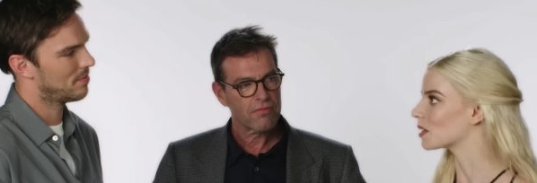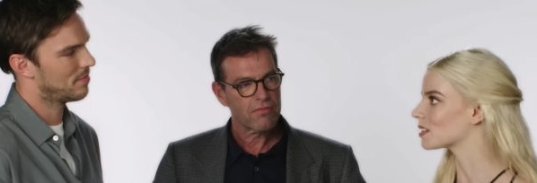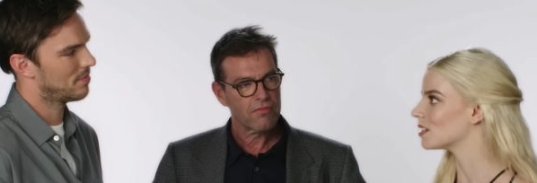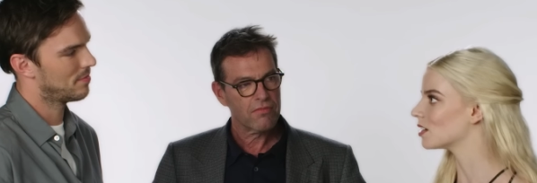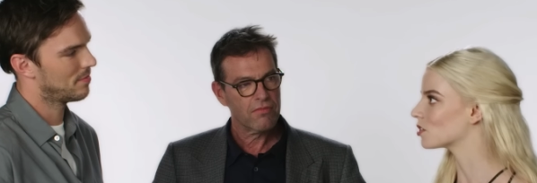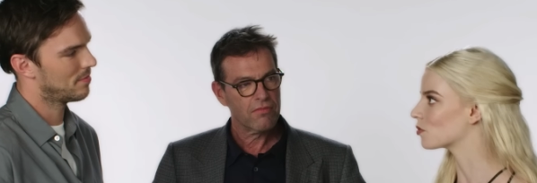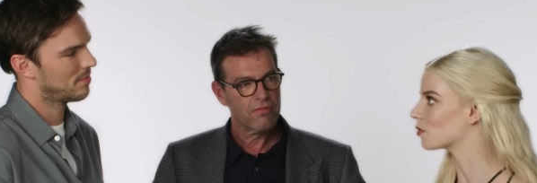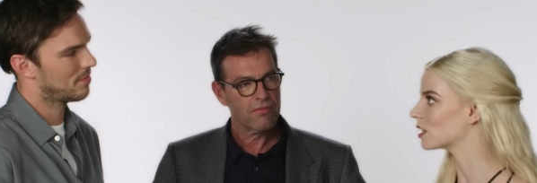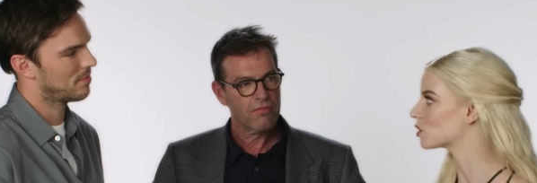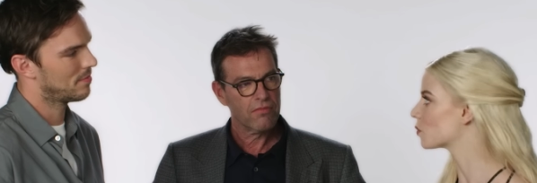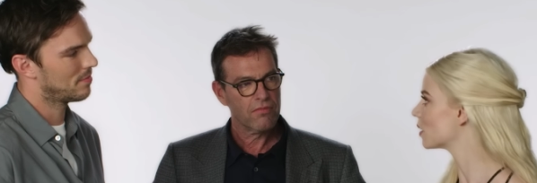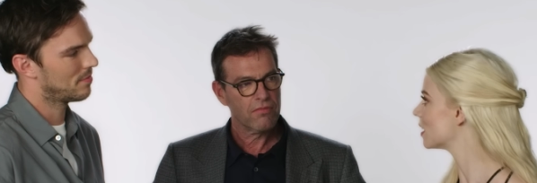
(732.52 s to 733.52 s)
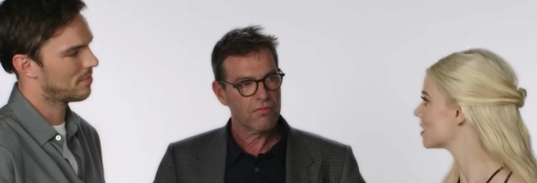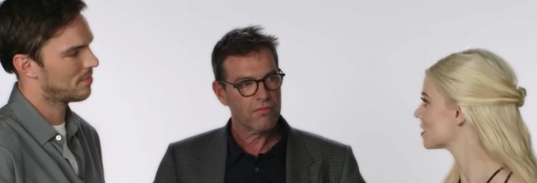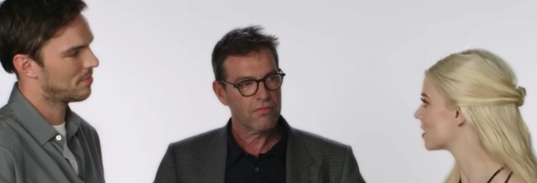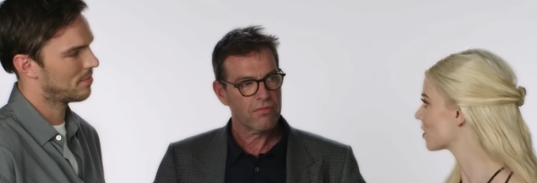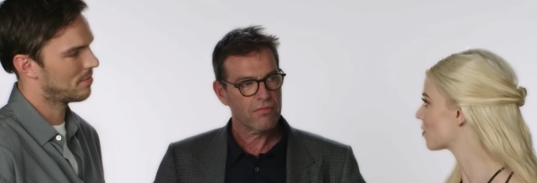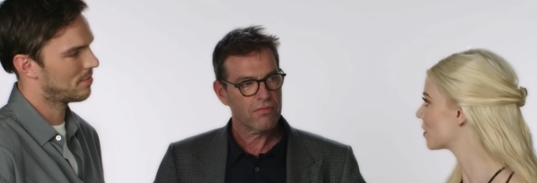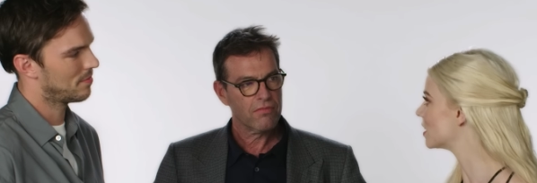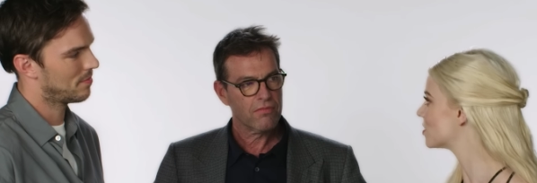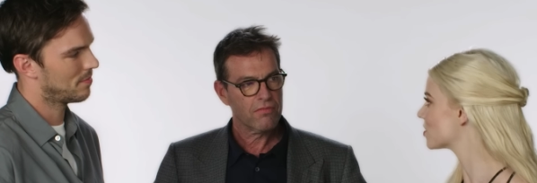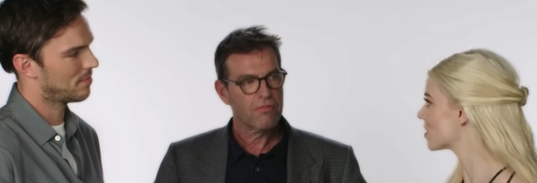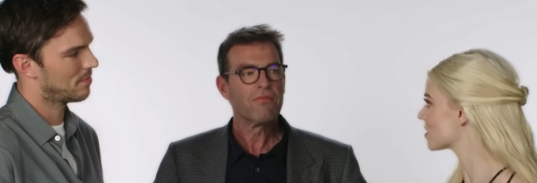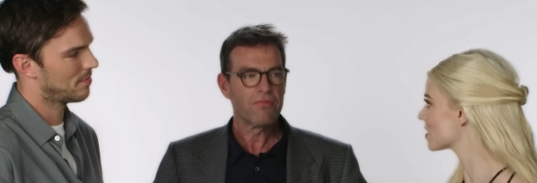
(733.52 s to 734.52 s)
Speaker 1: we're such ritualistic
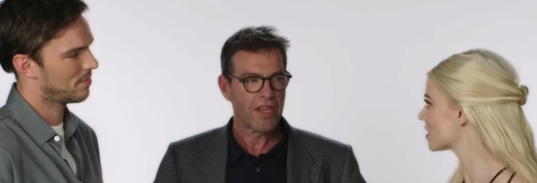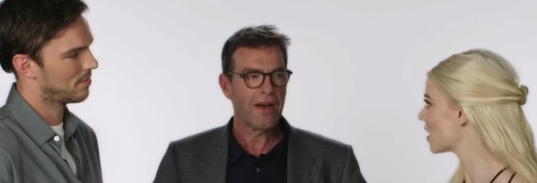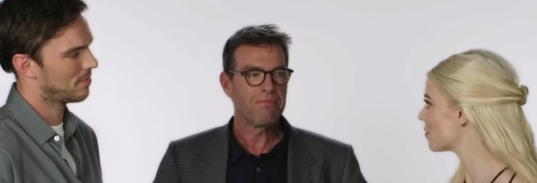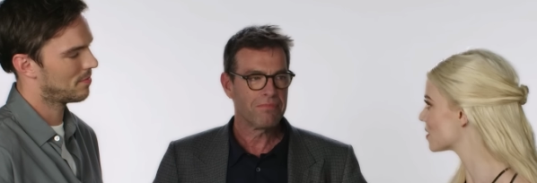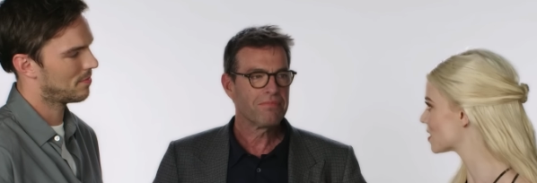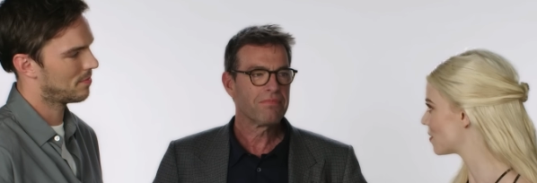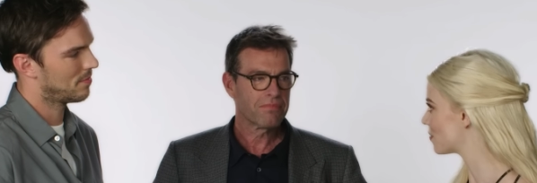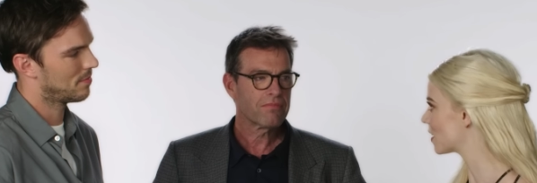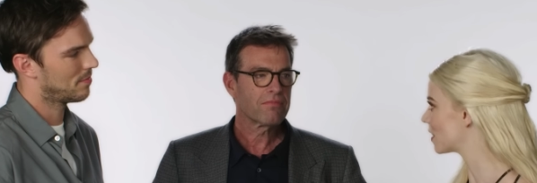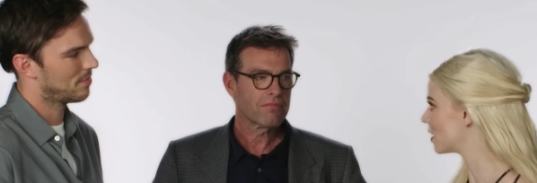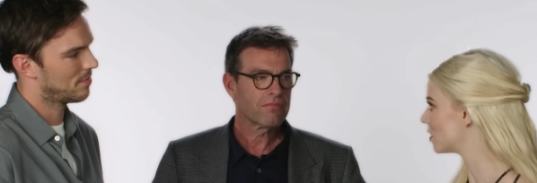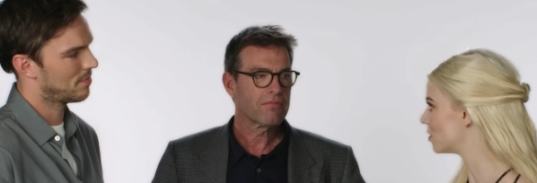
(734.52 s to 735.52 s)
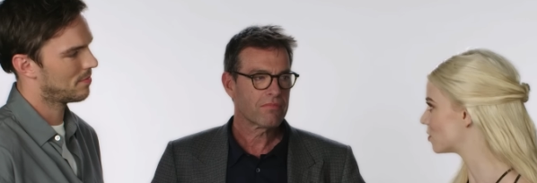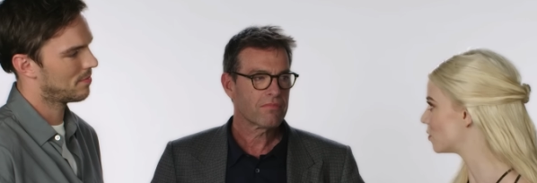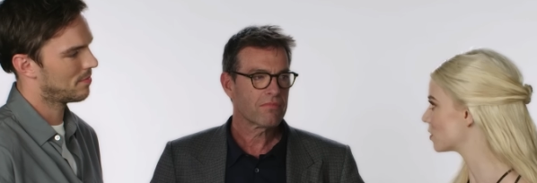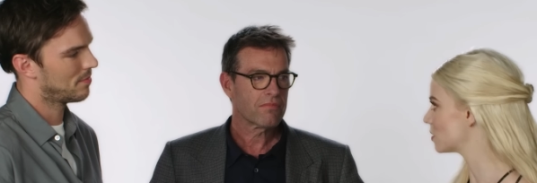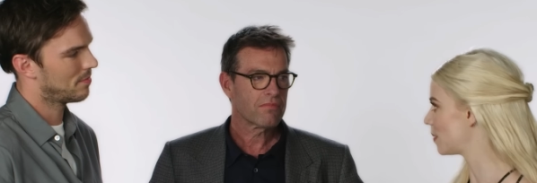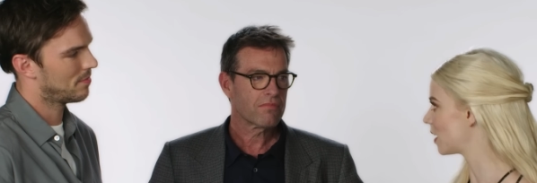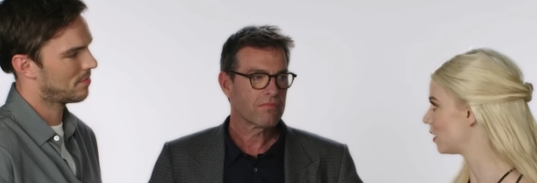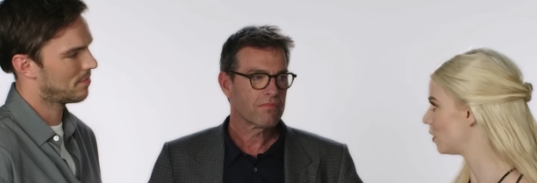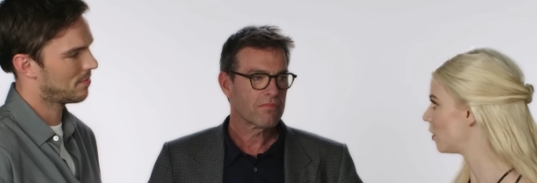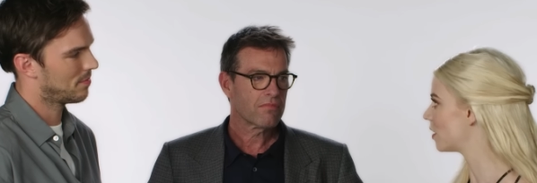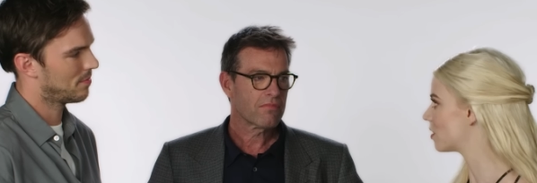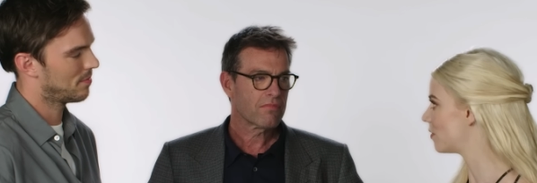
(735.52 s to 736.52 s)
creatures, and that was something that you talked about a
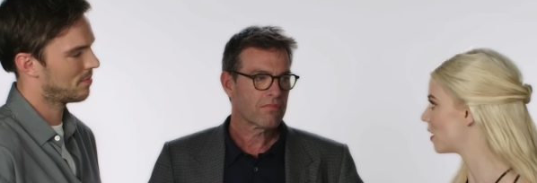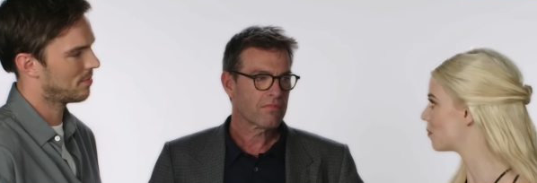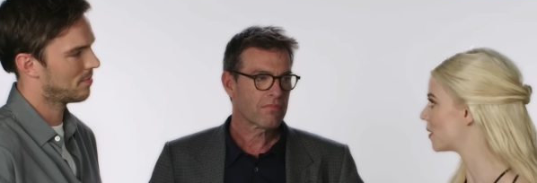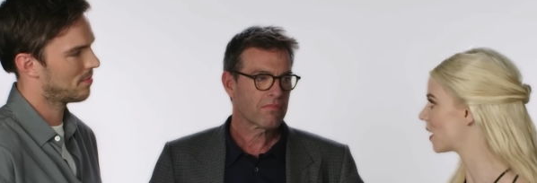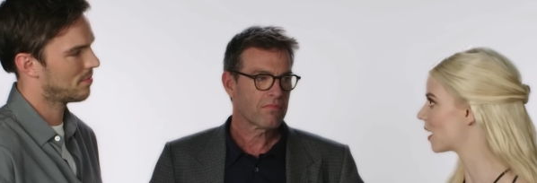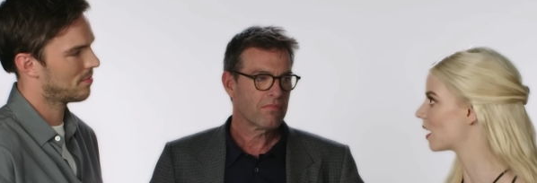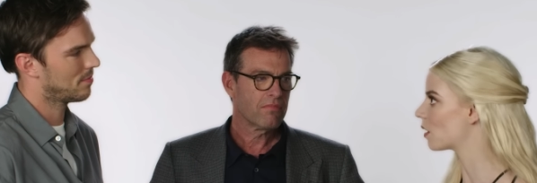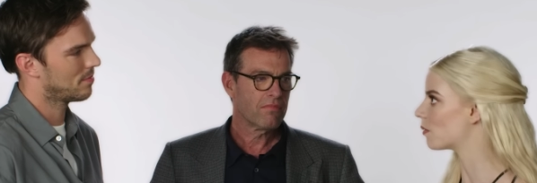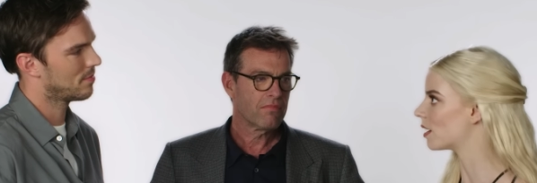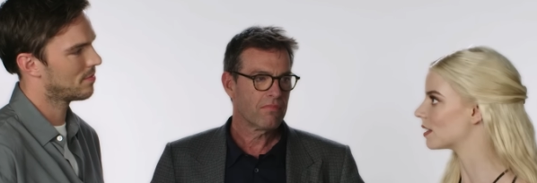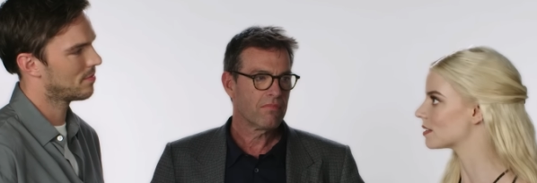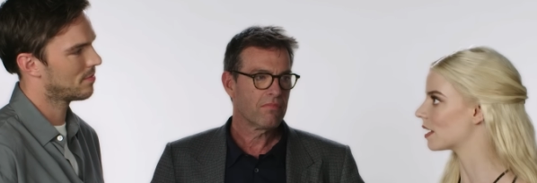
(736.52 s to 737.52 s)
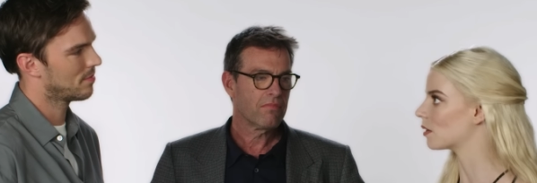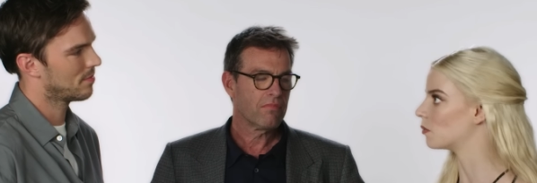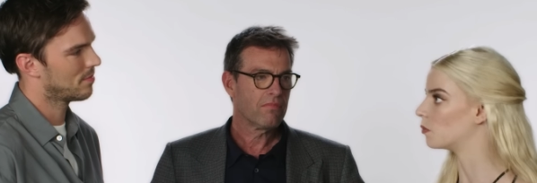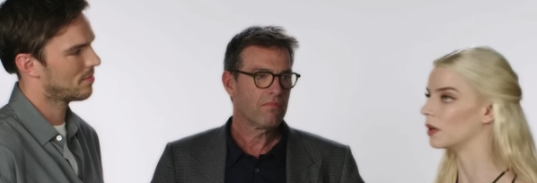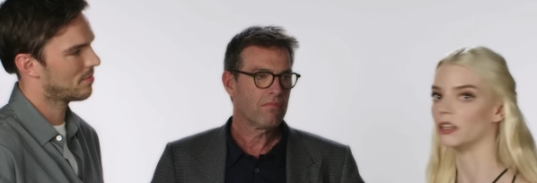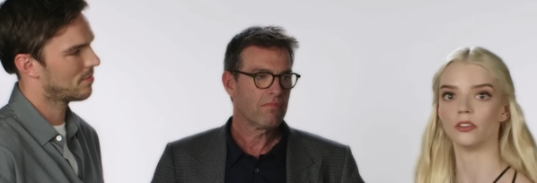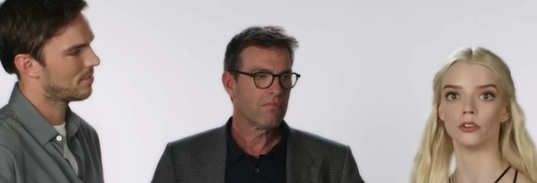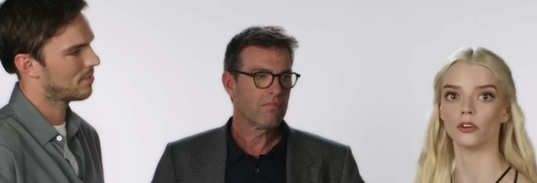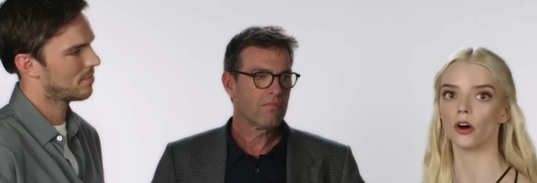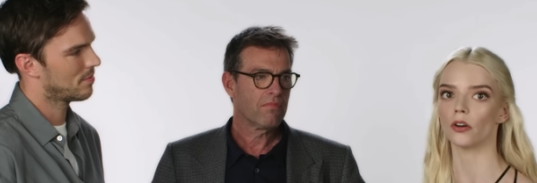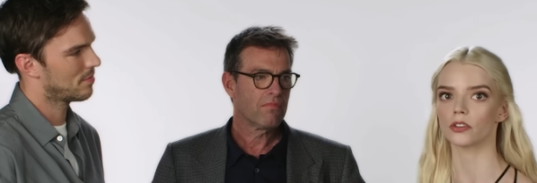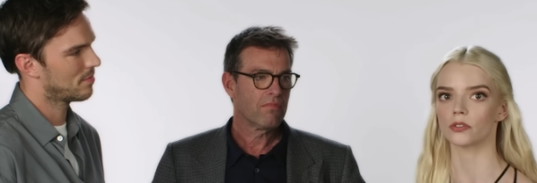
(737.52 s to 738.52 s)
lot at the very beginning, where it's like we do
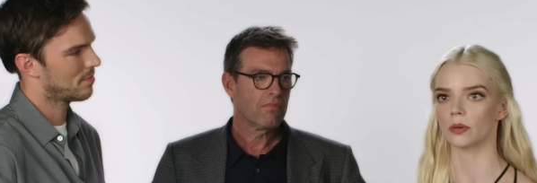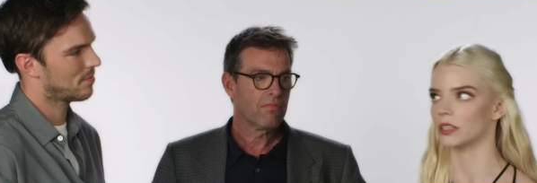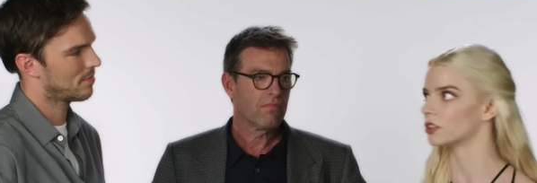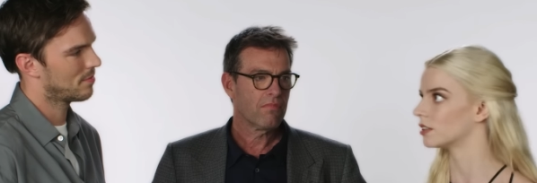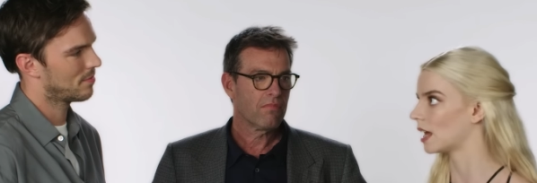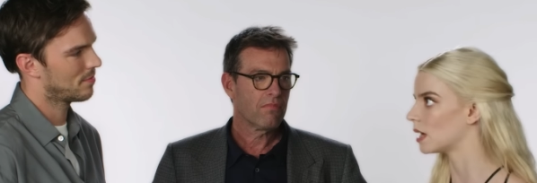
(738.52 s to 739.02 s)
not switch